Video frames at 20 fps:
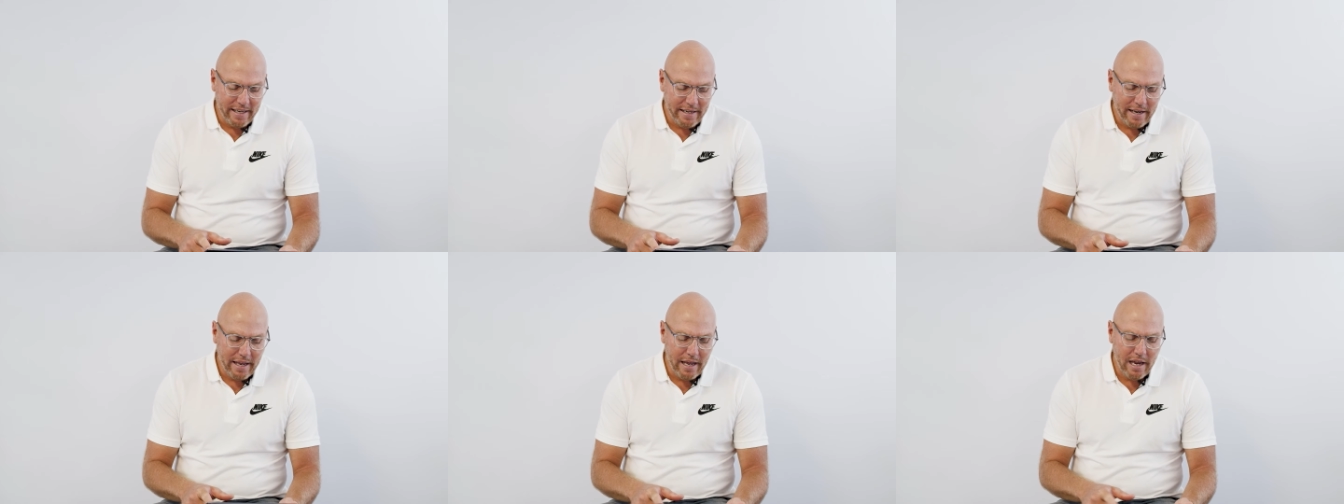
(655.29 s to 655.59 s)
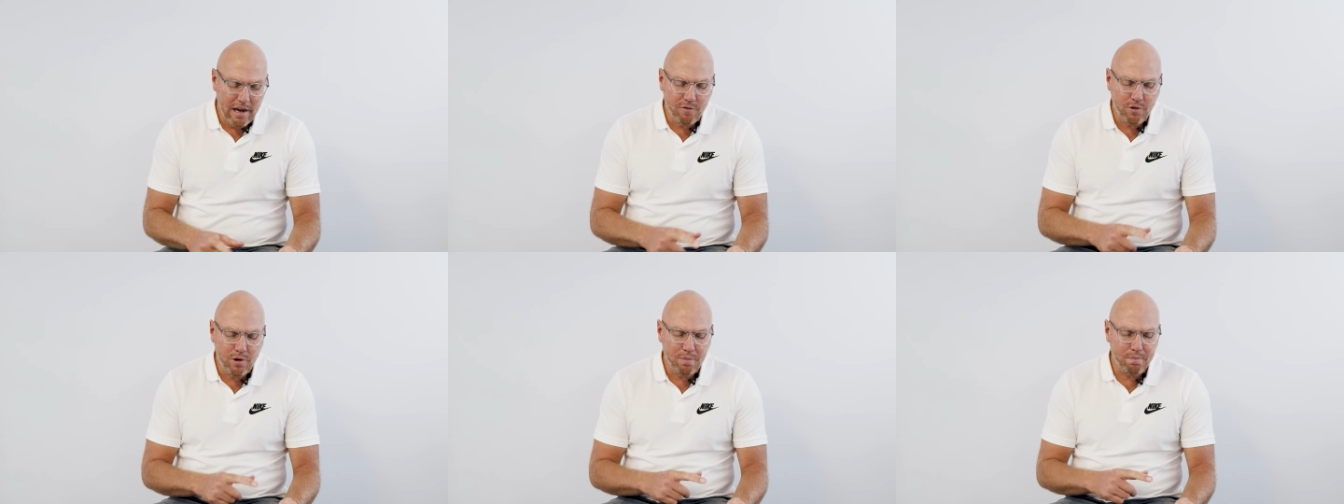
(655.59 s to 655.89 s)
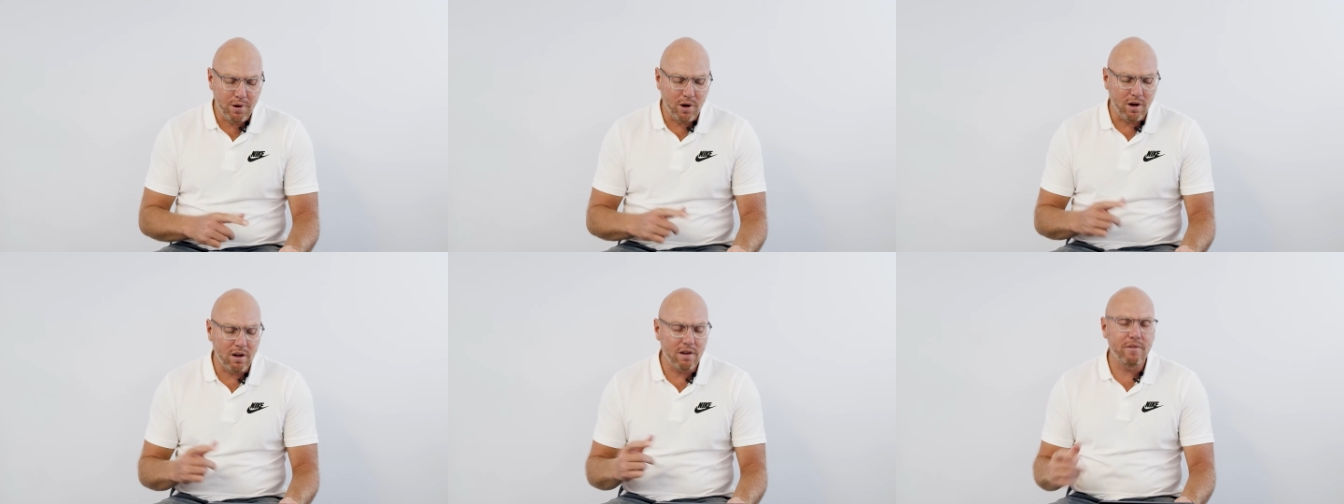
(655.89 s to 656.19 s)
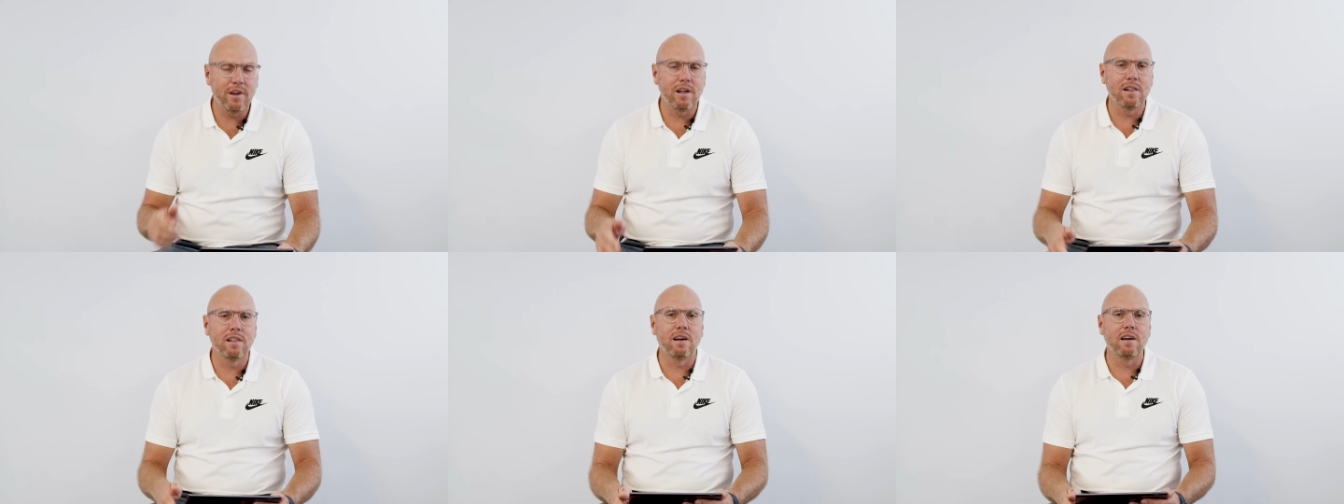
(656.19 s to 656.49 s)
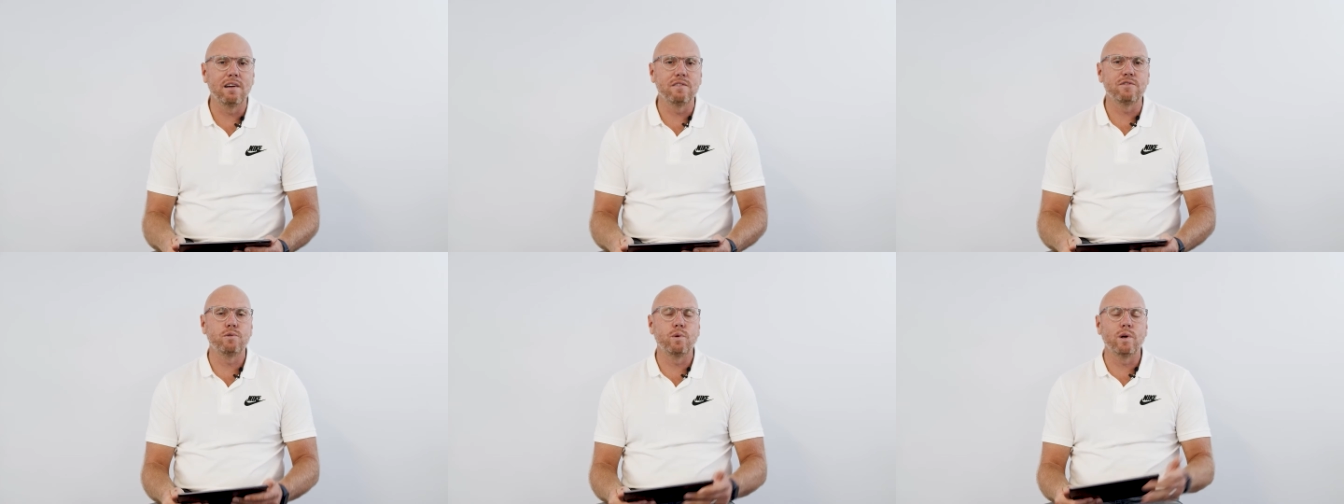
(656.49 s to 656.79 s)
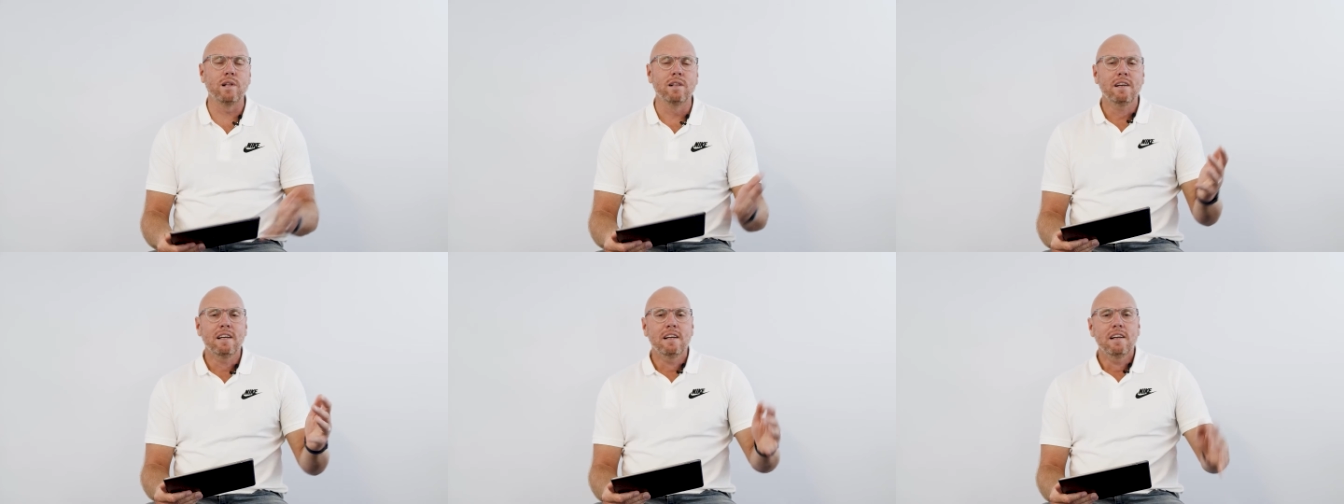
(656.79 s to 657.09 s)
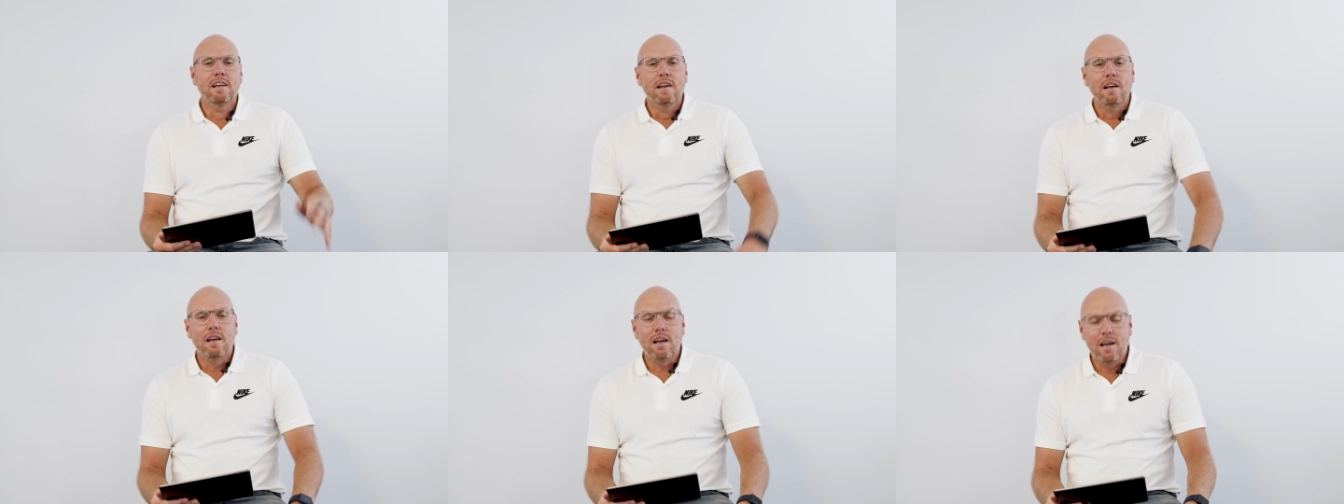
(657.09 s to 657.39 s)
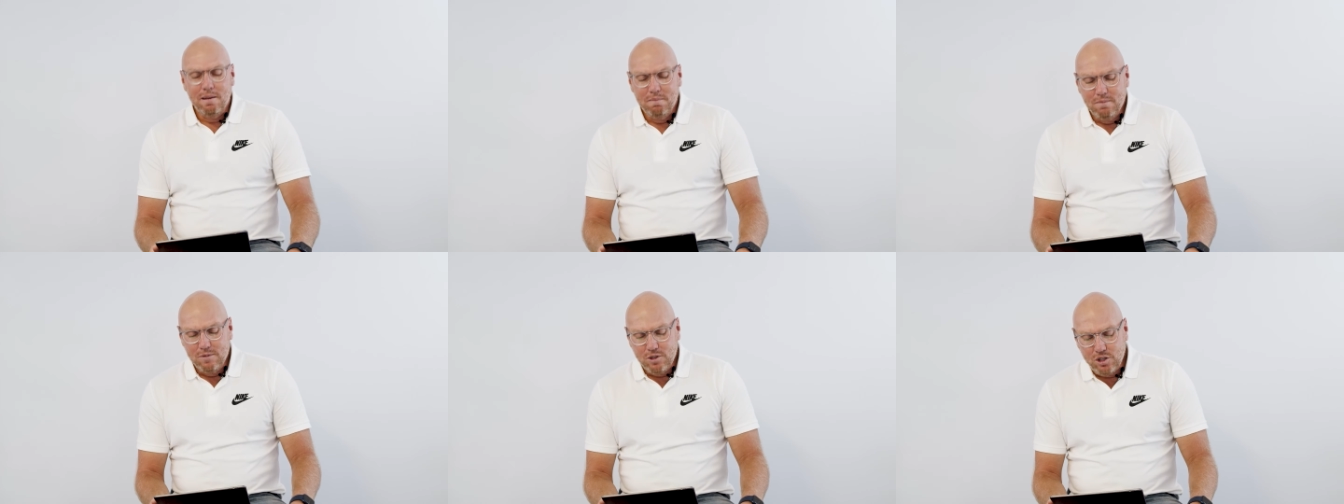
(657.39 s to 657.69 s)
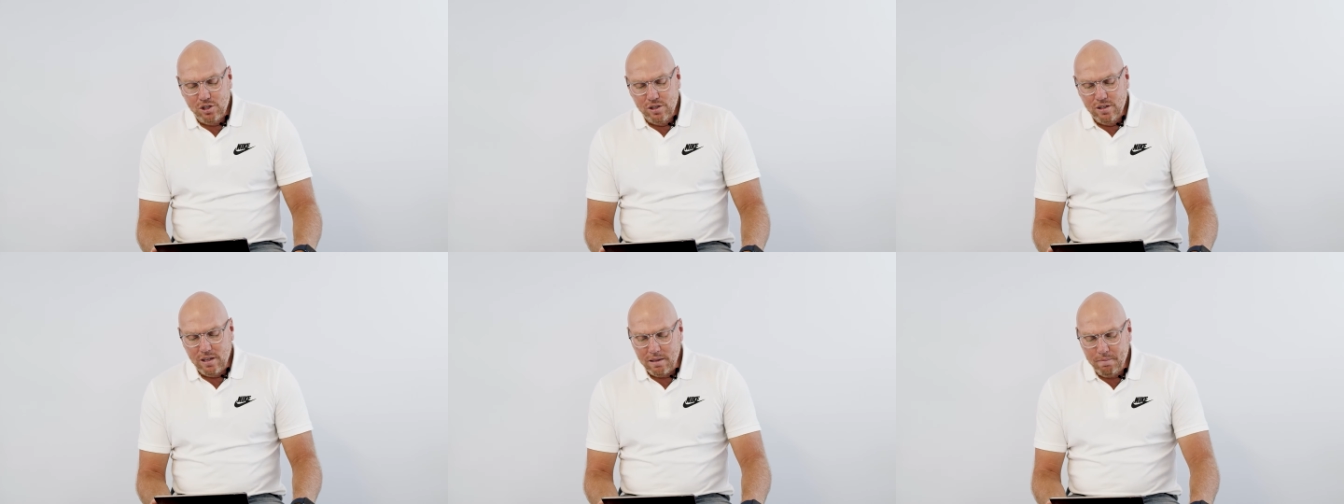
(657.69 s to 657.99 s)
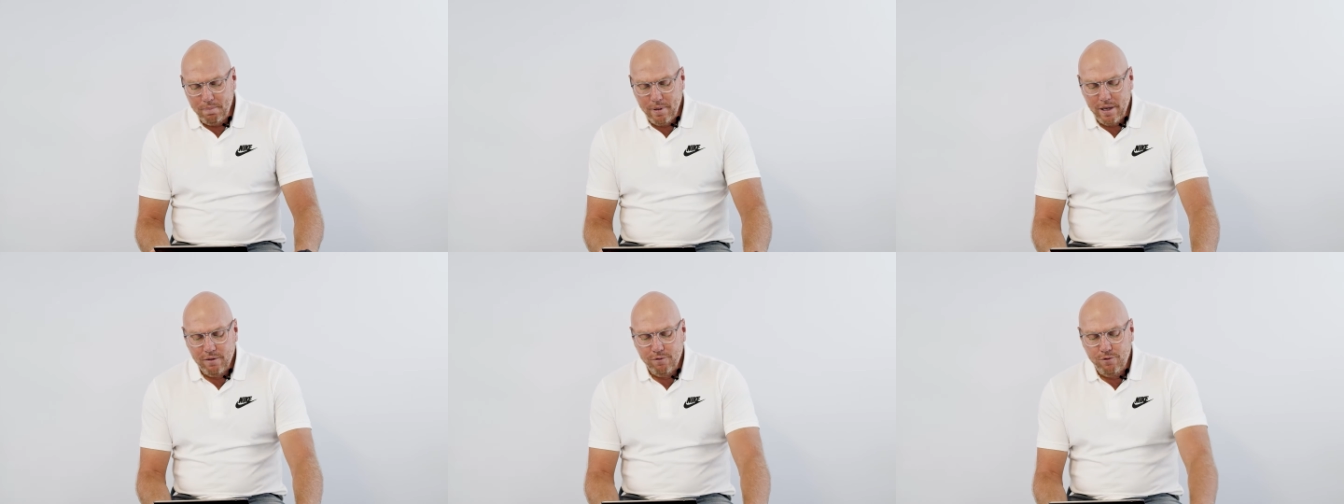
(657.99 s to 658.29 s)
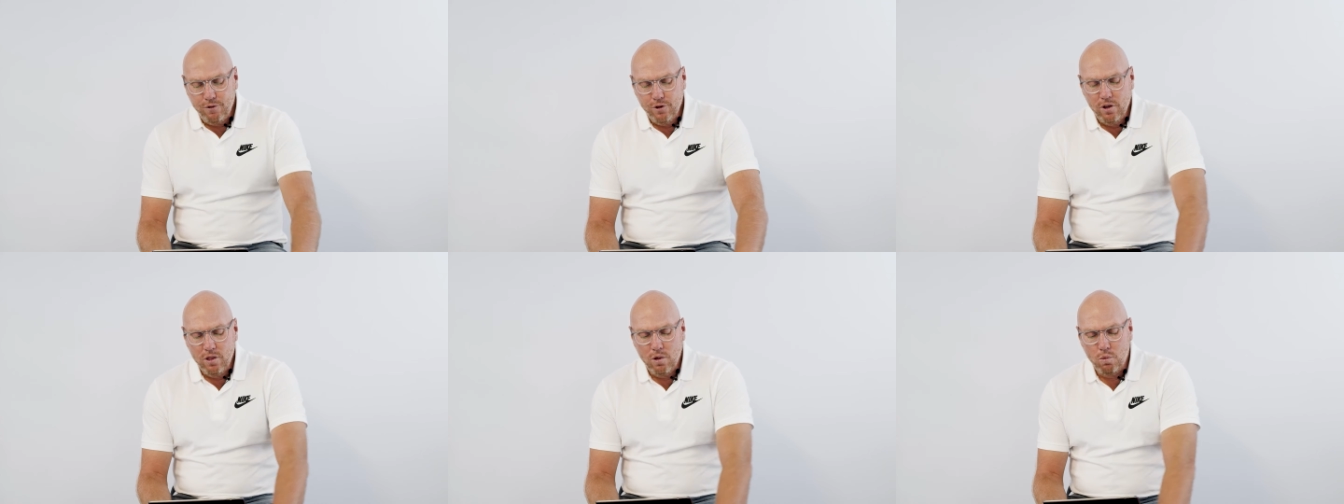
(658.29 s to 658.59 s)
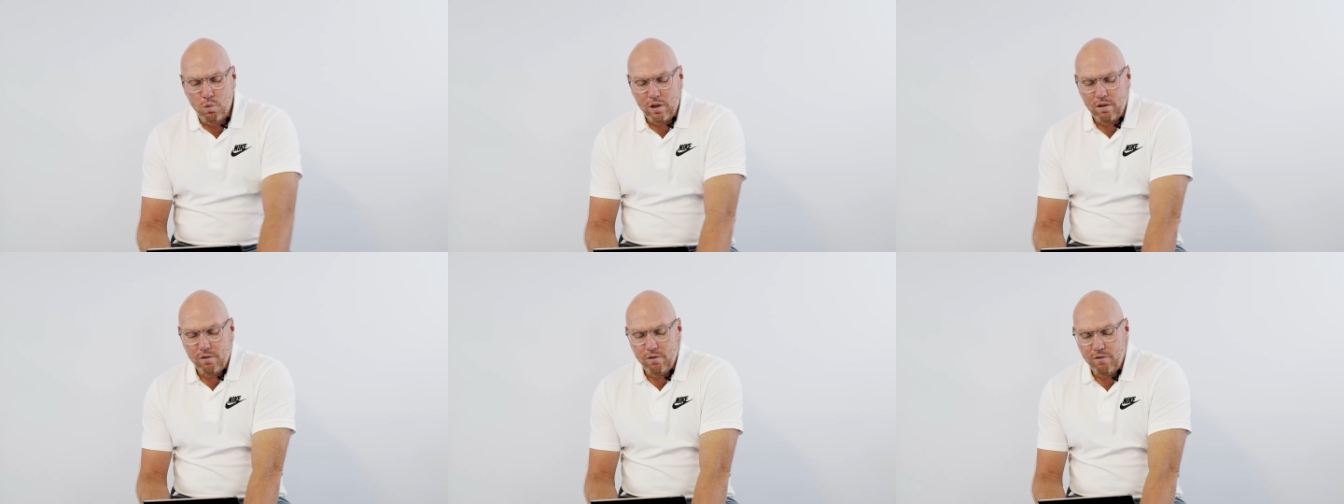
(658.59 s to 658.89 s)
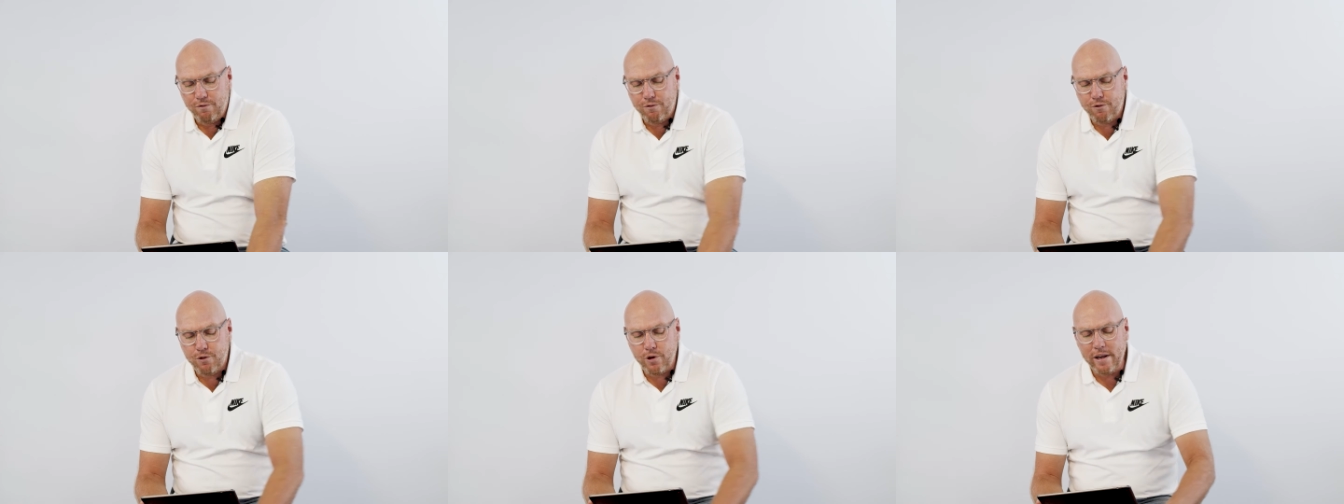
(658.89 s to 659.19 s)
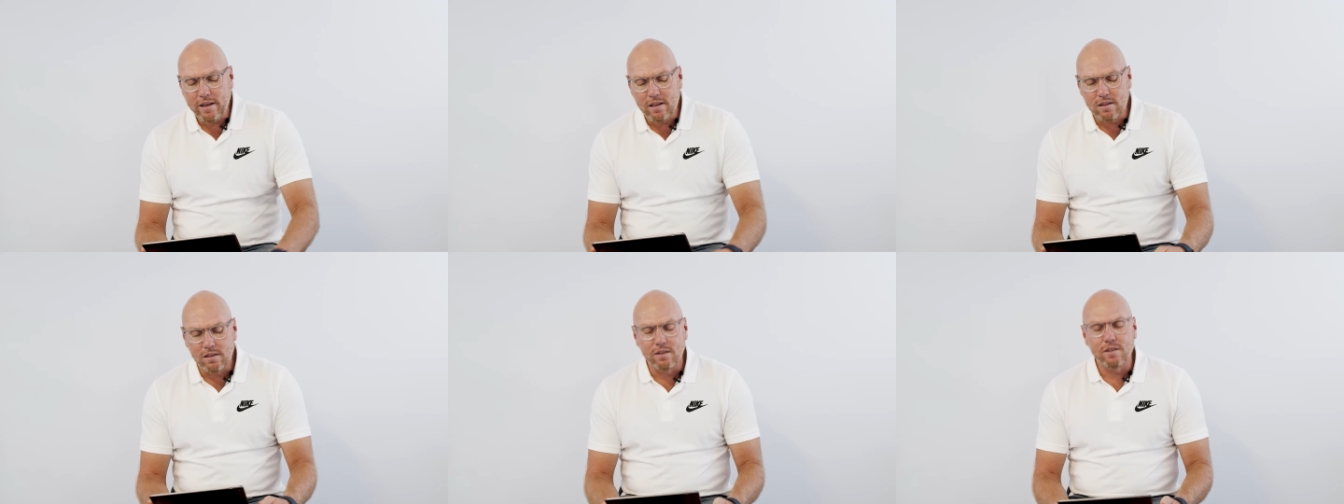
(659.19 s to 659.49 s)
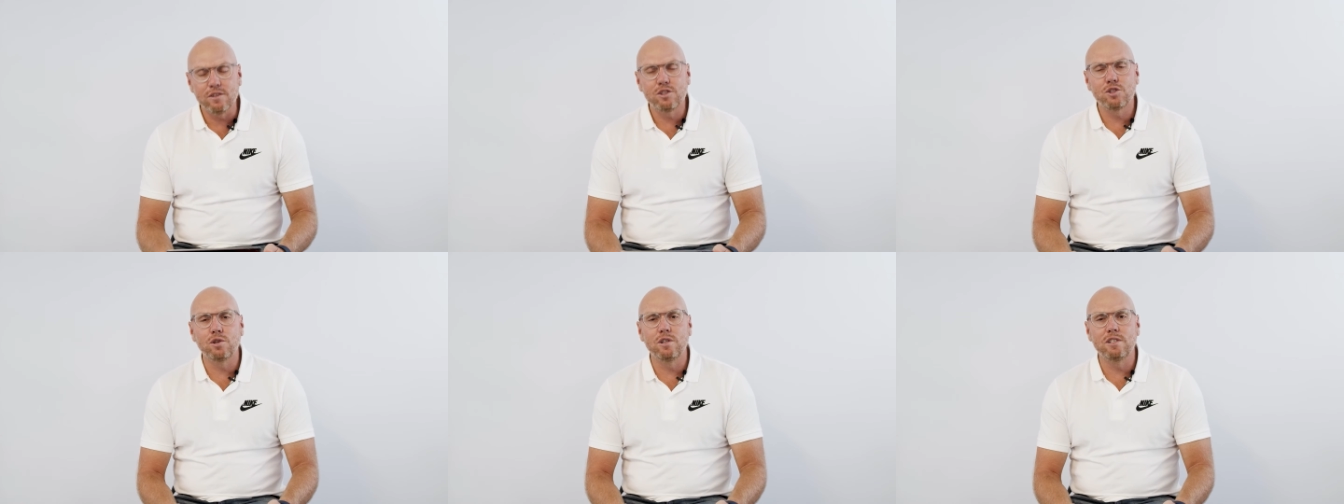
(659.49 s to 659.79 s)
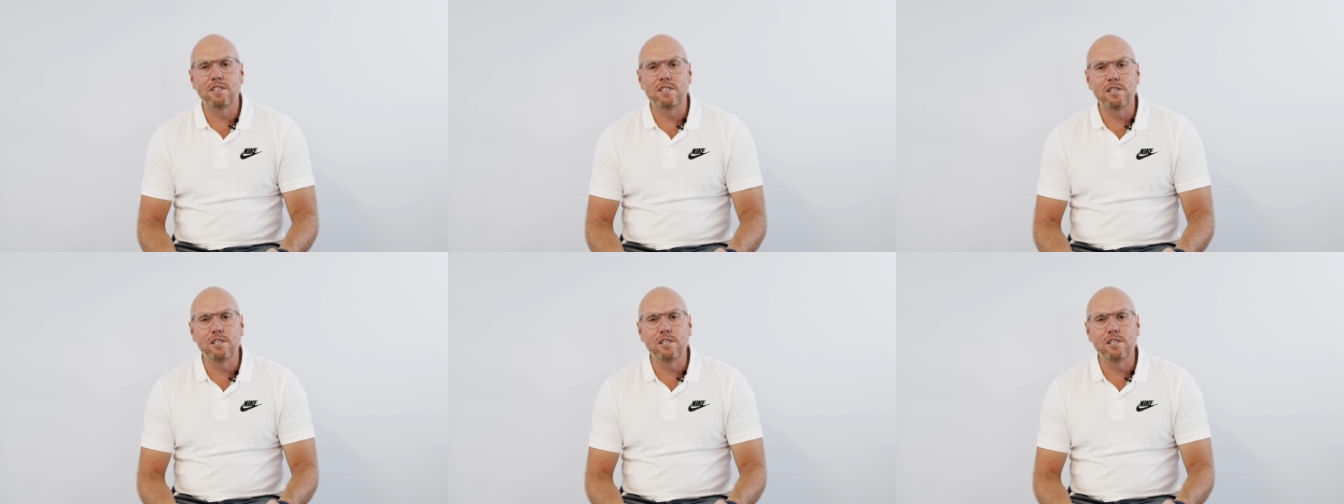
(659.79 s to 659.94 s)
in every part of our lives? Well, um, to unpack further what Frankl sort